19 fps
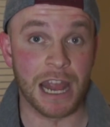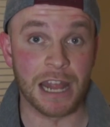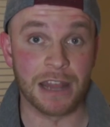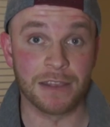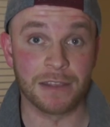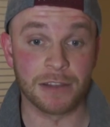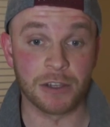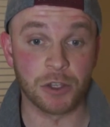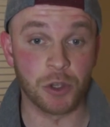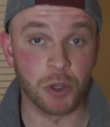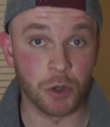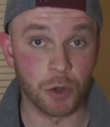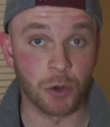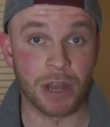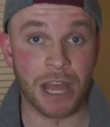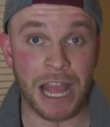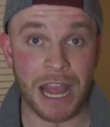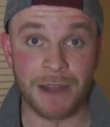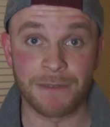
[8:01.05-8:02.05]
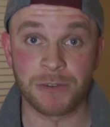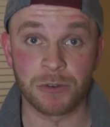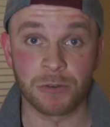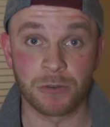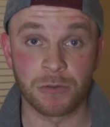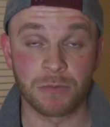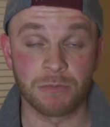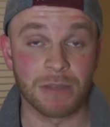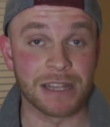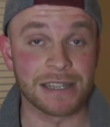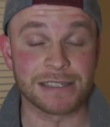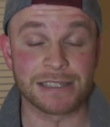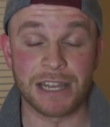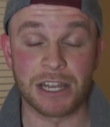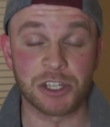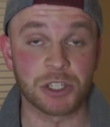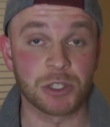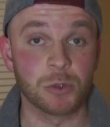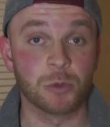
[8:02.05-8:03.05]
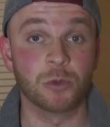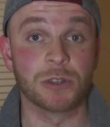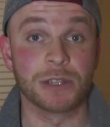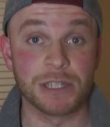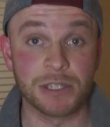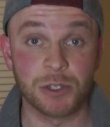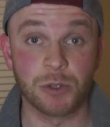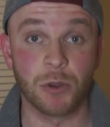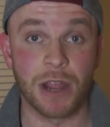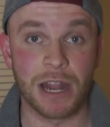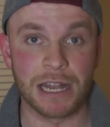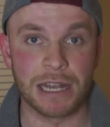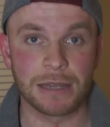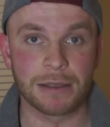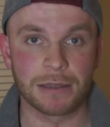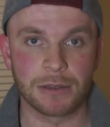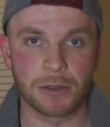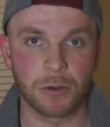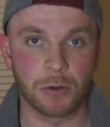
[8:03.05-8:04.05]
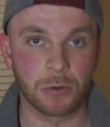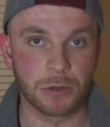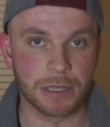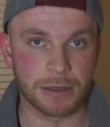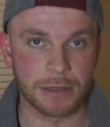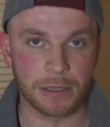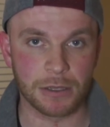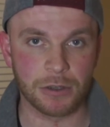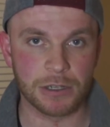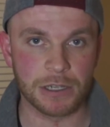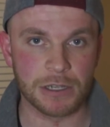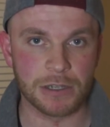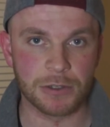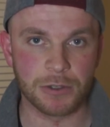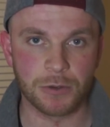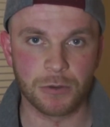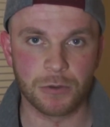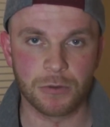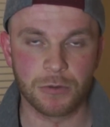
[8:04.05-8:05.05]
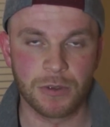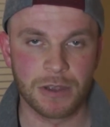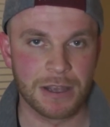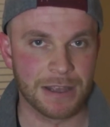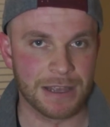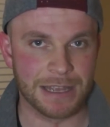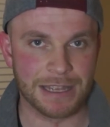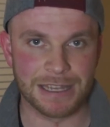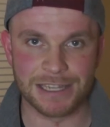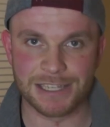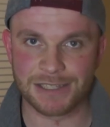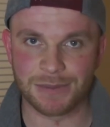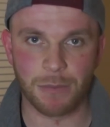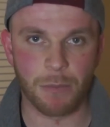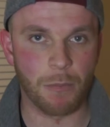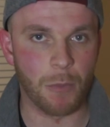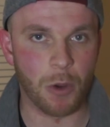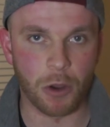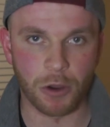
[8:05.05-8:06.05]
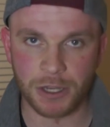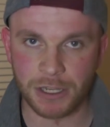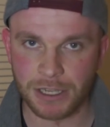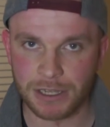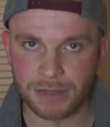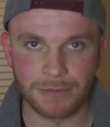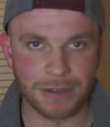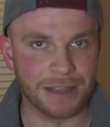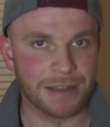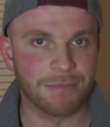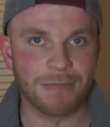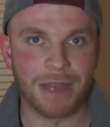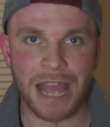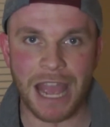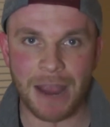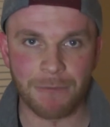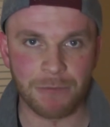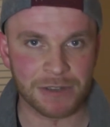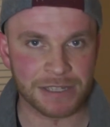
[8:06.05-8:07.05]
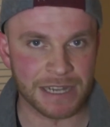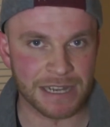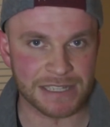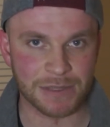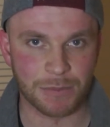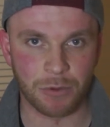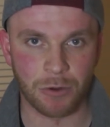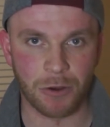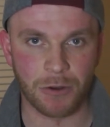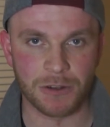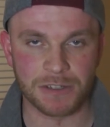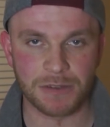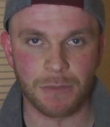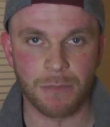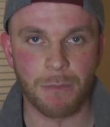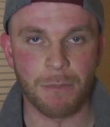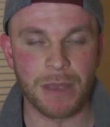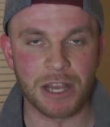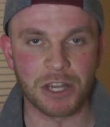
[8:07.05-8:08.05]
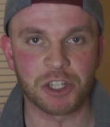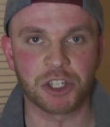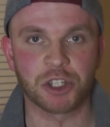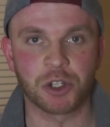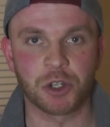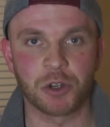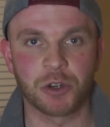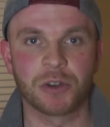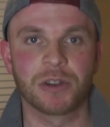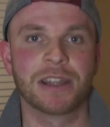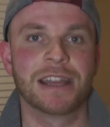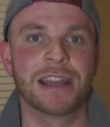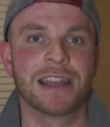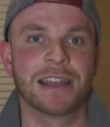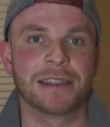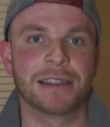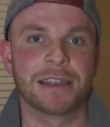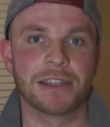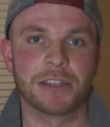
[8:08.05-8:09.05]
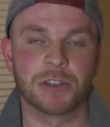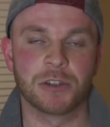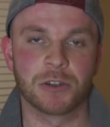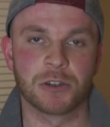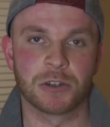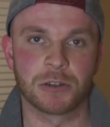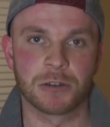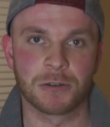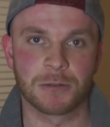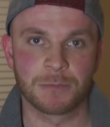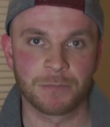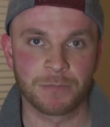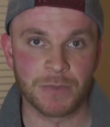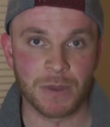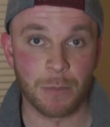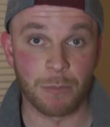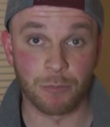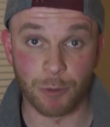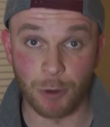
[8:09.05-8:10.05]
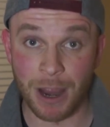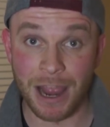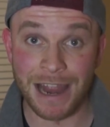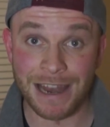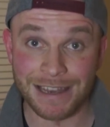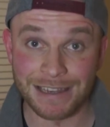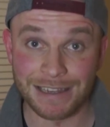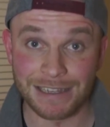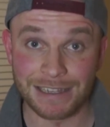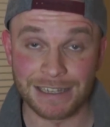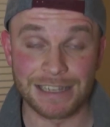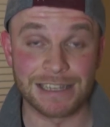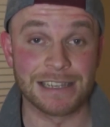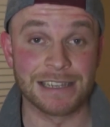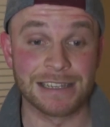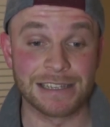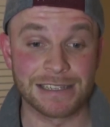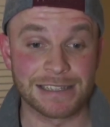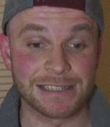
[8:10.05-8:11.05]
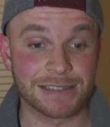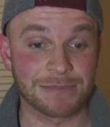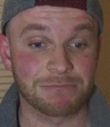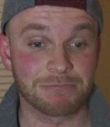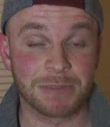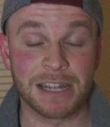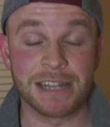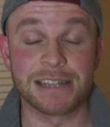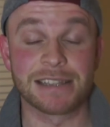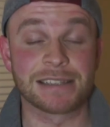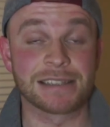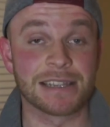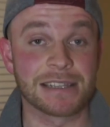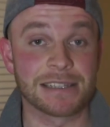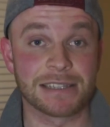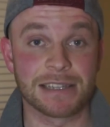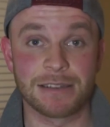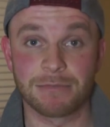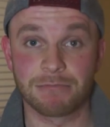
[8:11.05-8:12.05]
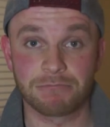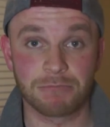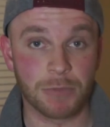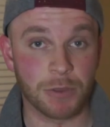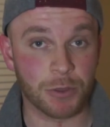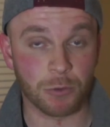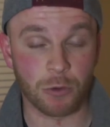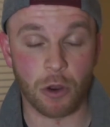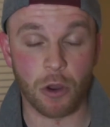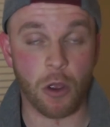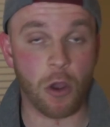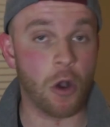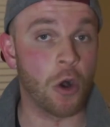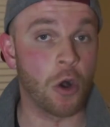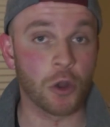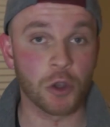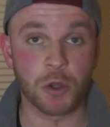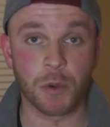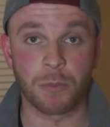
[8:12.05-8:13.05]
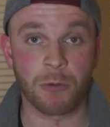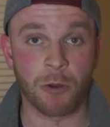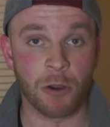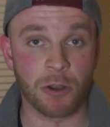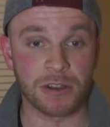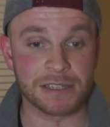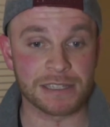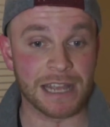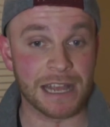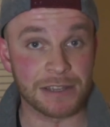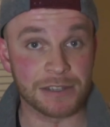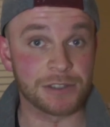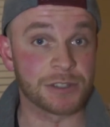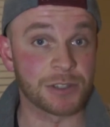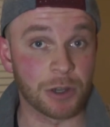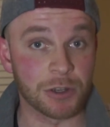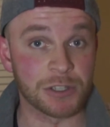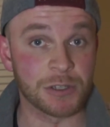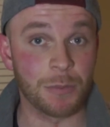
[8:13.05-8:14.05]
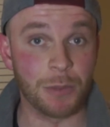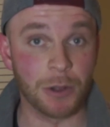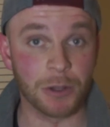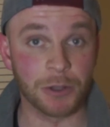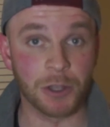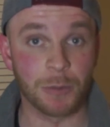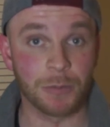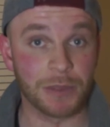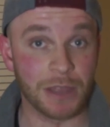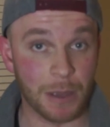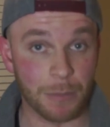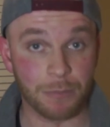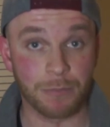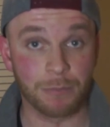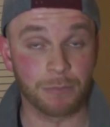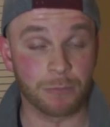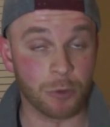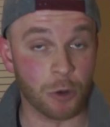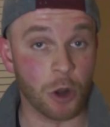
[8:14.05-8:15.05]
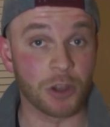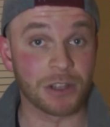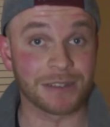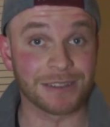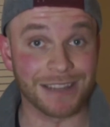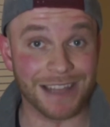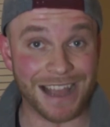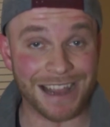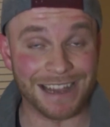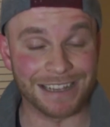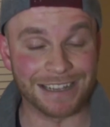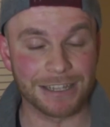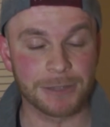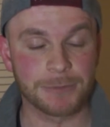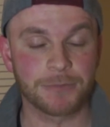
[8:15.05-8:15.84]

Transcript: and you don't have to essentially really do anything. The only thing you need to do is market and advertise the product, make sure that your branding is consistent throughout all your products as you start to build up that product line.